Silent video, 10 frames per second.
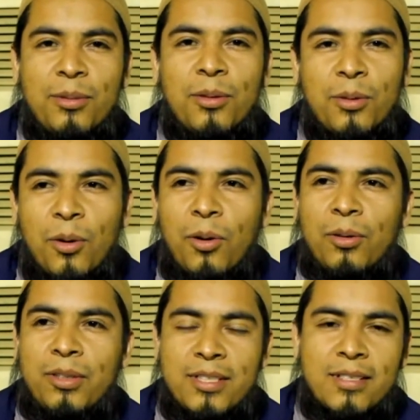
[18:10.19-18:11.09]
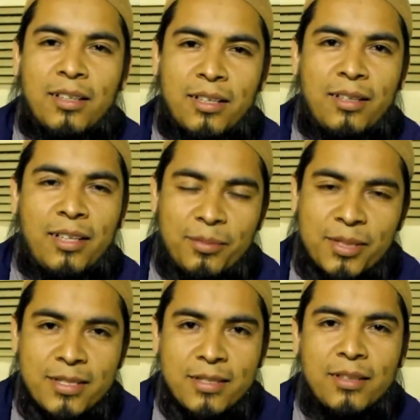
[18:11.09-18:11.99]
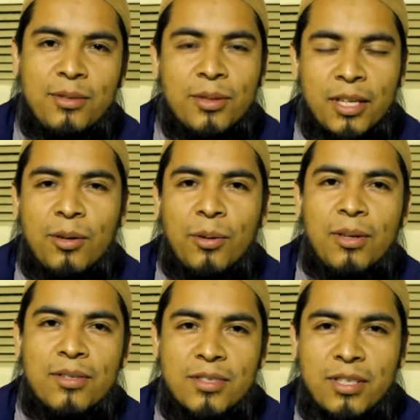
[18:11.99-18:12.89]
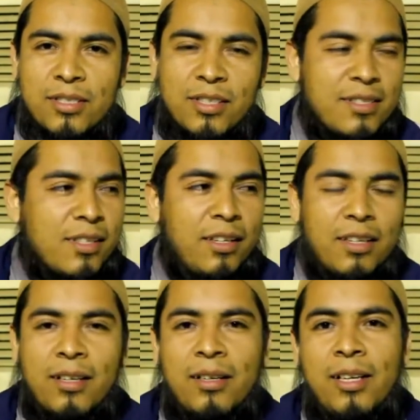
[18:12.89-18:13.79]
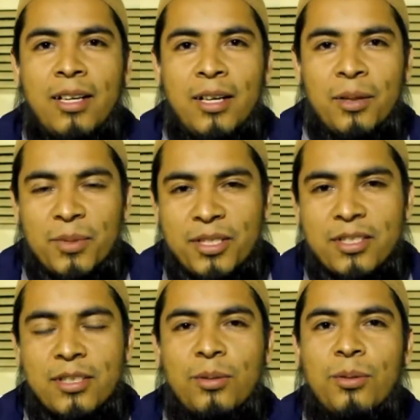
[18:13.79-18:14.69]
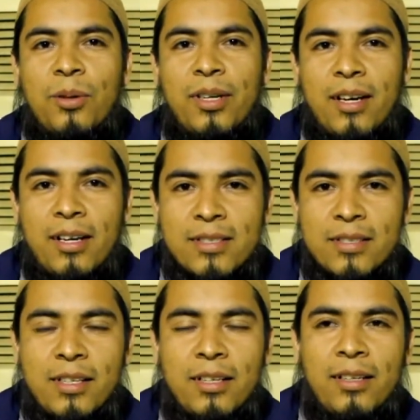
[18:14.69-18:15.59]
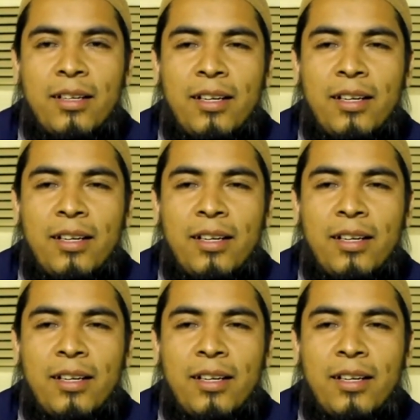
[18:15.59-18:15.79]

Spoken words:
You know, go, there is a lot of libraries, and you can go and search. There is a lot of masjid to go and ask things.